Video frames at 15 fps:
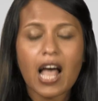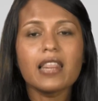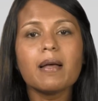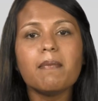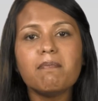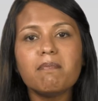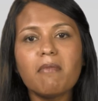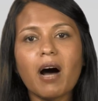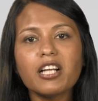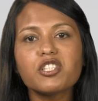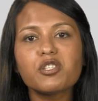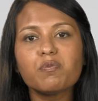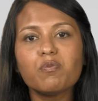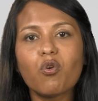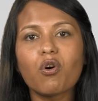the
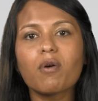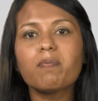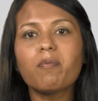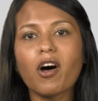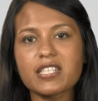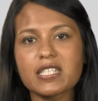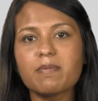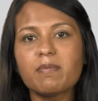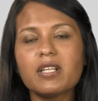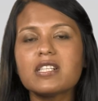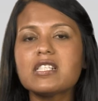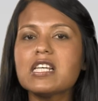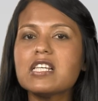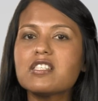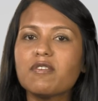much more
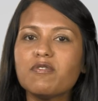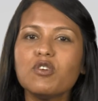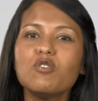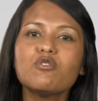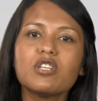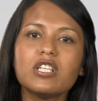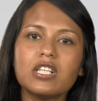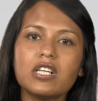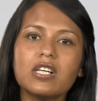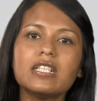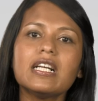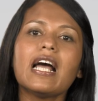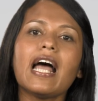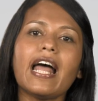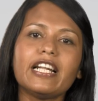possibilities of you to
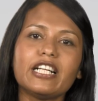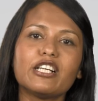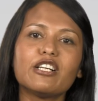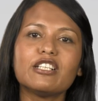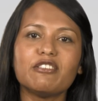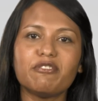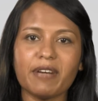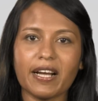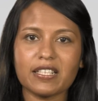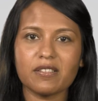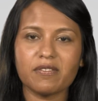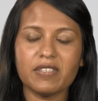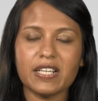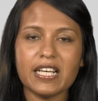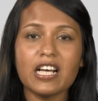learn and learn
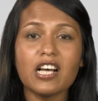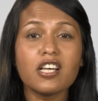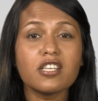effectively.